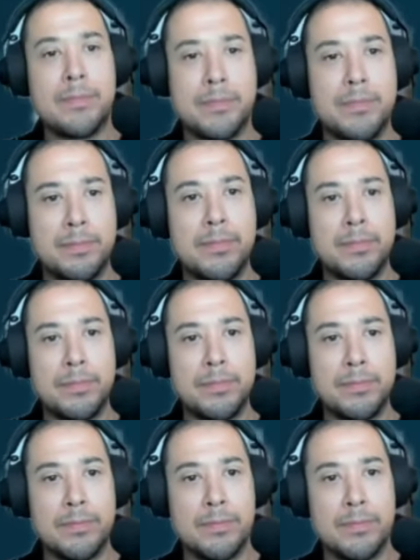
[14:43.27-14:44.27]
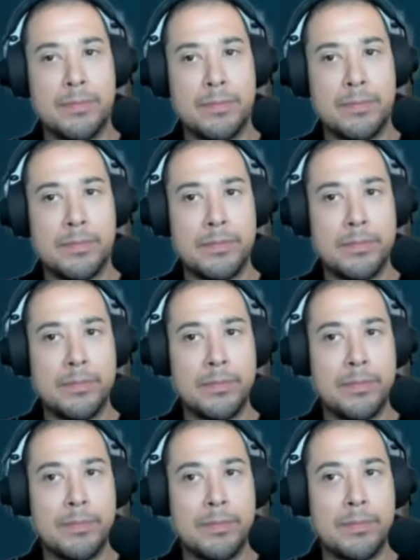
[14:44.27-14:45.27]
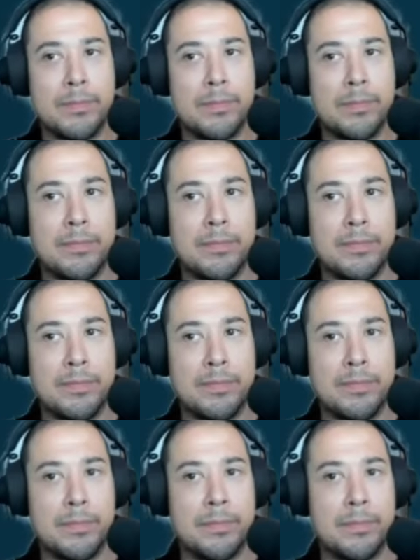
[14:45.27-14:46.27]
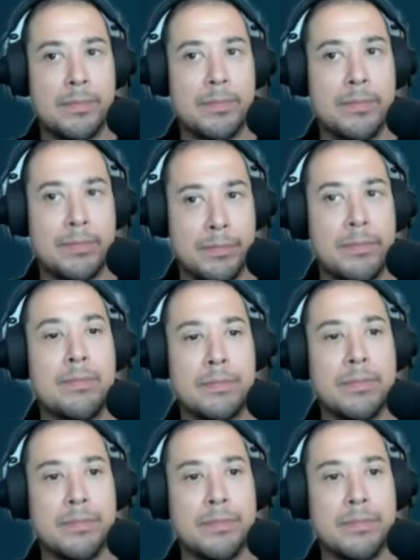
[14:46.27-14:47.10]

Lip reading: No words are spoken by the person on screen.